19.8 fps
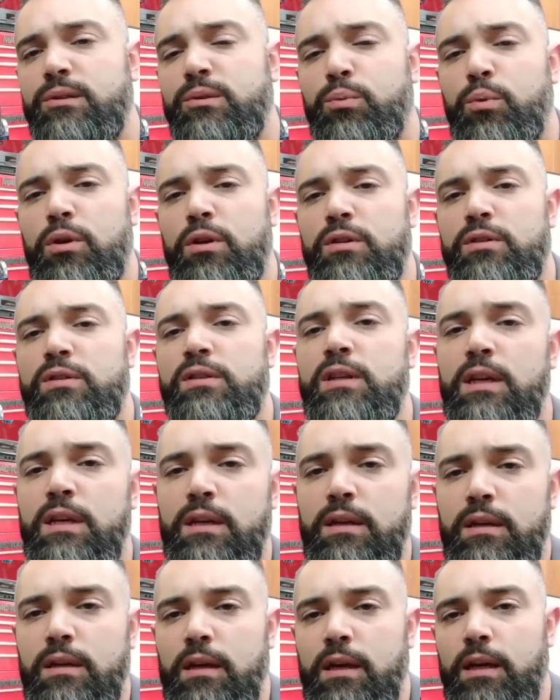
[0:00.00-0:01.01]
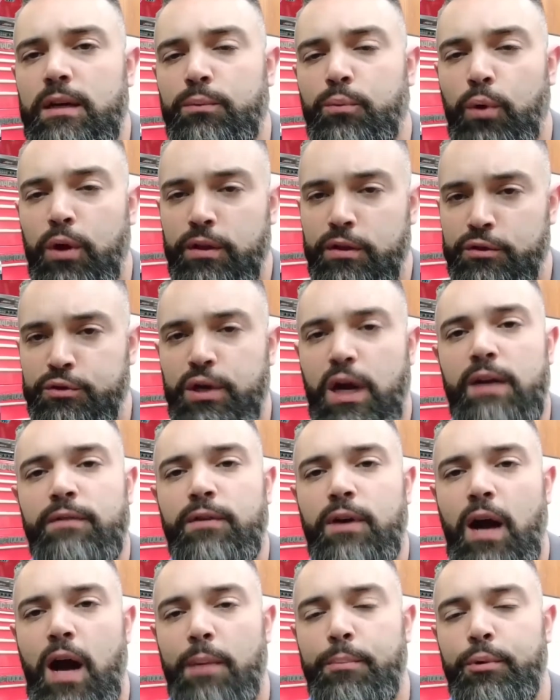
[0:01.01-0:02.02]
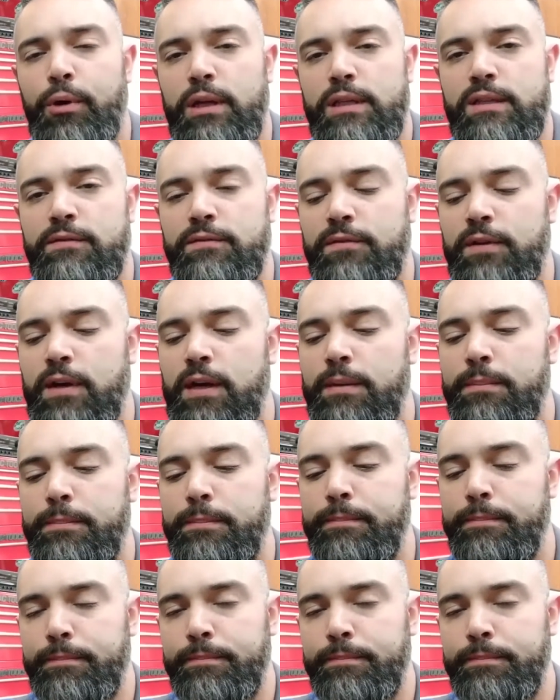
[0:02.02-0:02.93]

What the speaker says: towards where the driver operates it from.